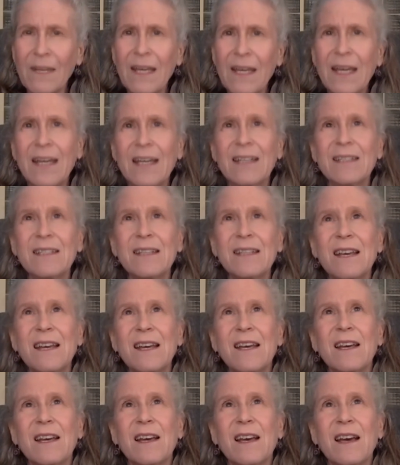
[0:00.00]
And
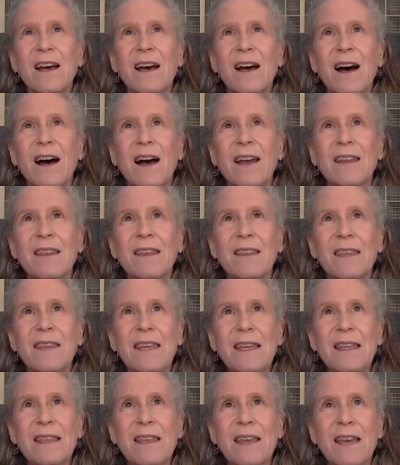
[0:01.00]
I
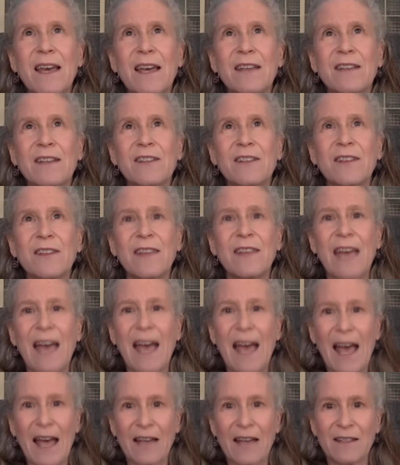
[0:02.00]
think
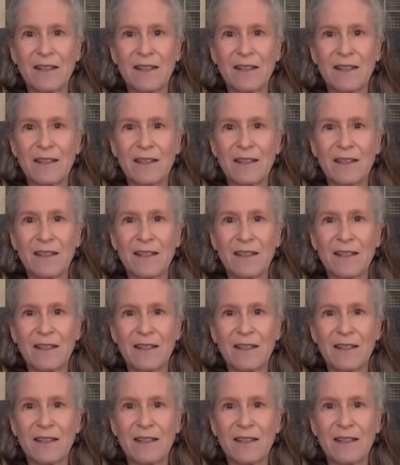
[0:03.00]
that